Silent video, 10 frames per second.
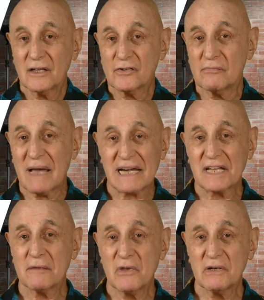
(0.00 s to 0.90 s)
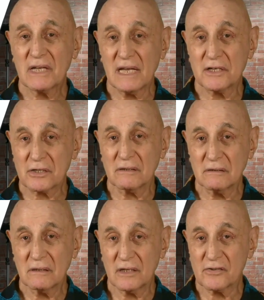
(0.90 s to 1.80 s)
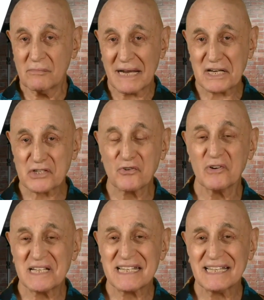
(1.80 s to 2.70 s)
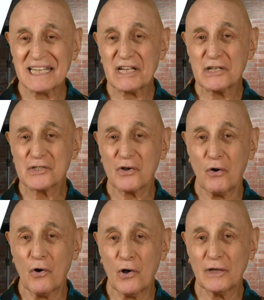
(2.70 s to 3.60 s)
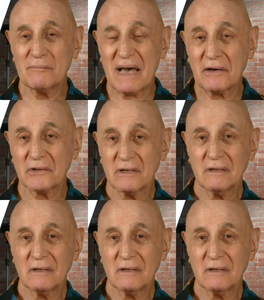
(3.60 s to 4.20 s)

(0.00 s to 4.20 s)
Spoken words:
Dramatic communication and dramatic storytelling is all about